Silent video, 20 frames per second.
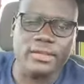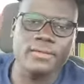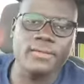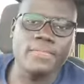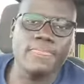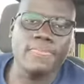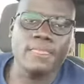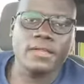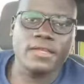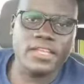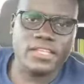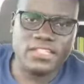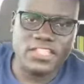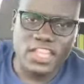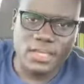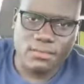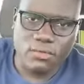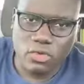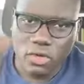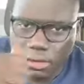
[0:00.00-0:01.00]
The same
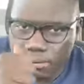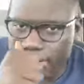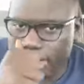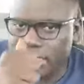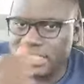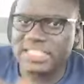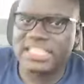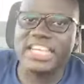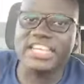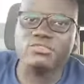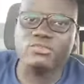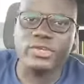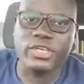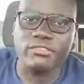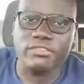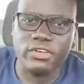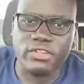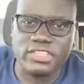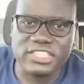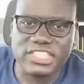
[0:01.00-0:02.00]
Romans says we have
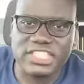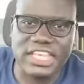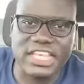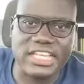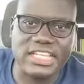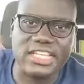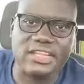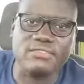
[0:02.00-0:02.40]
all sinned and